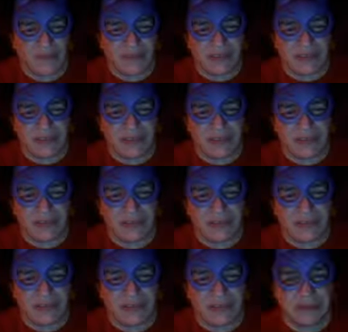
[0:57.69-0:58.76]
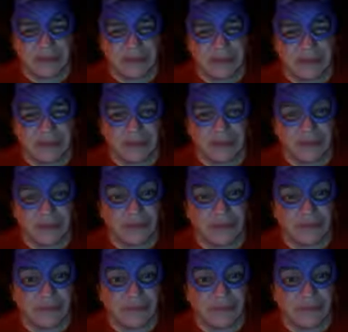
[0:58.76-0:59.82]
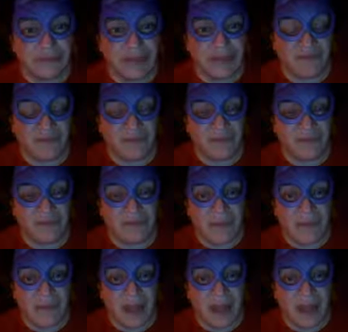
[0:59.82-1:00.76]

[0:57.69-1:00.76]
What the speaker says: to the new Cat film.